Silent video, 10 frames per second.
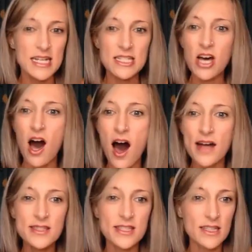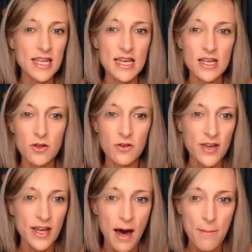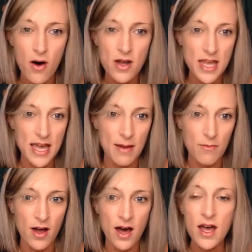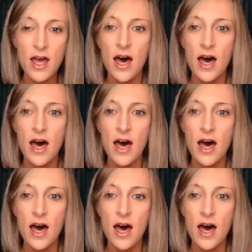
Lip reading: He's constantly goofing up on camera.